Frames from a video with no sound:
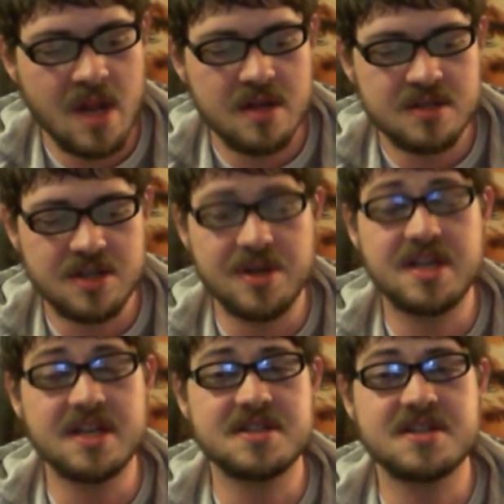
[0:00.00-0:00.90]
So he
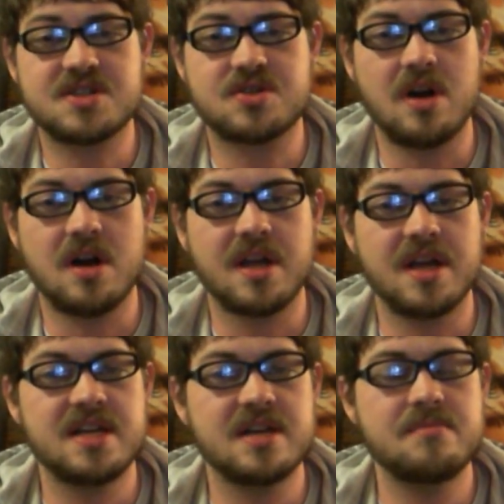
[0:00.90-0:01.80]
gets in his truck
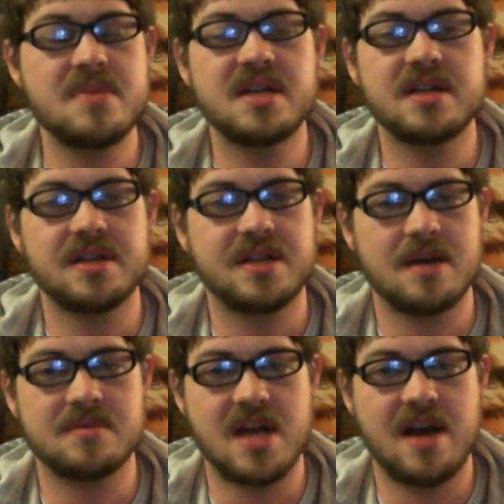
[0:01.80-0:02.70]
and he immediately
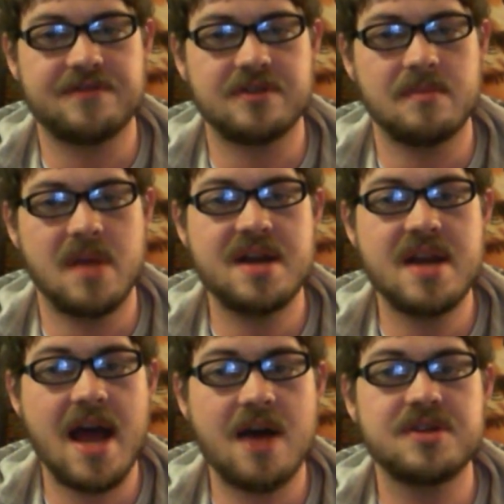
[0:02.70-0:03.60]
comes after him. And
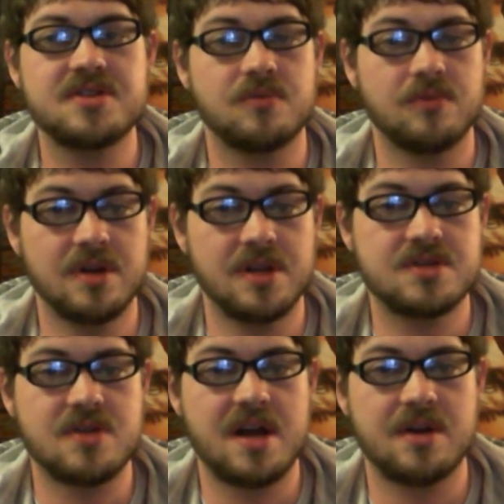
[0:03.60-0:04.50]
now he's really
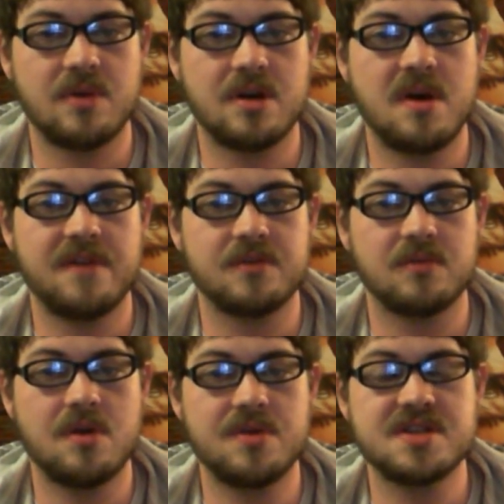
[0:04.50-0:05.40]
trying to run them off the
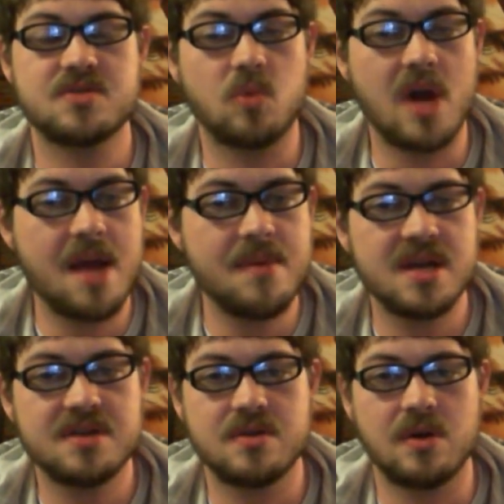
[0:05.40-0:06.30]
road. He's ramming
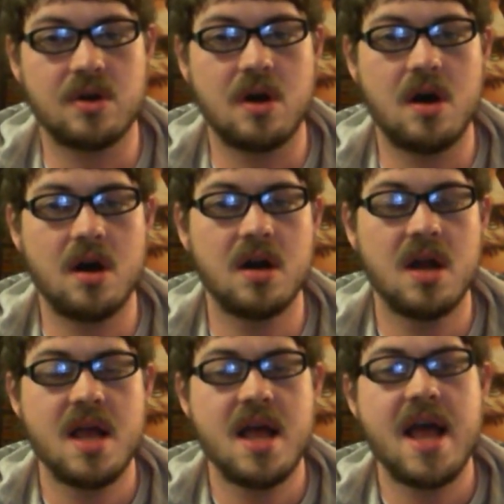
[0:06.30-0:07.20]
into their car
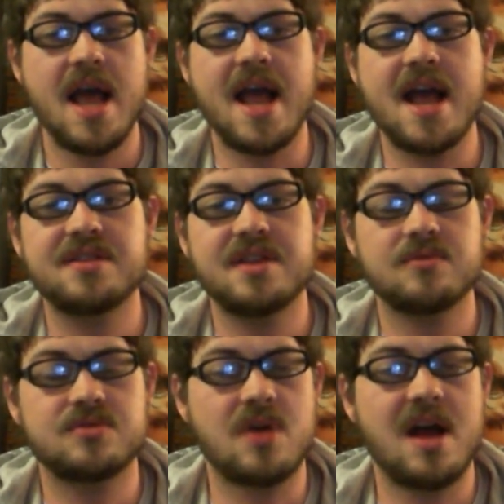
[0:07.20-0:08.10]
and they
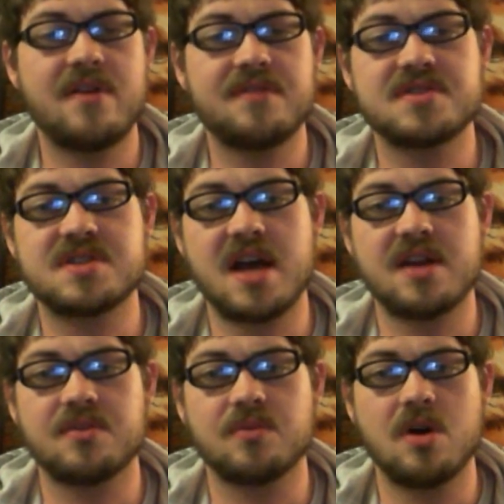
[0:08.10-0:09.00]
drive off the side
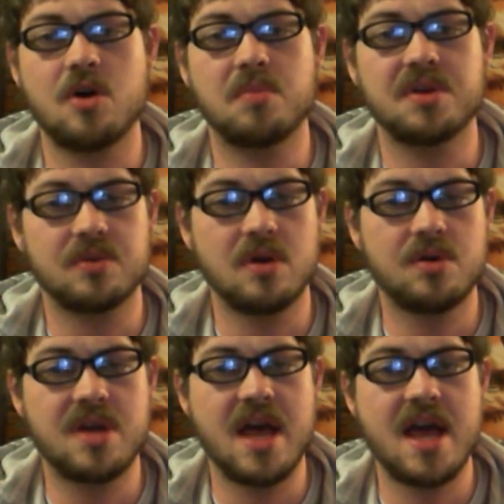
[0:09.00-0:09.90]
of the road, but they're
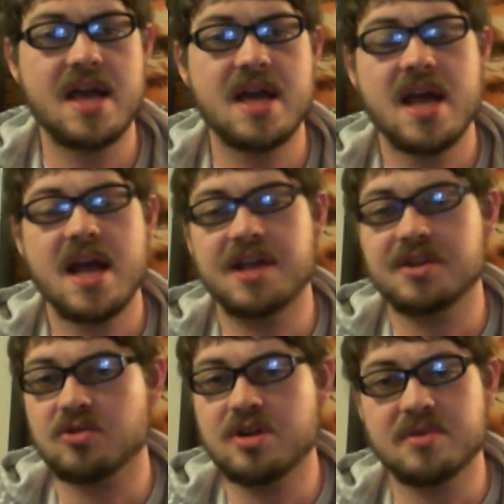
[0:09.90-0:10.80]
okay and
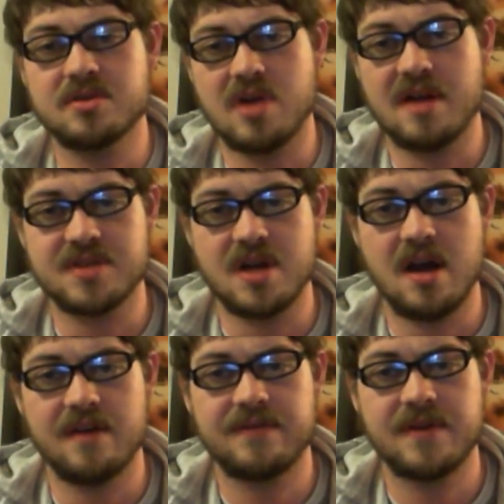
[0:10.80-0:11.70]
the creeper drives off.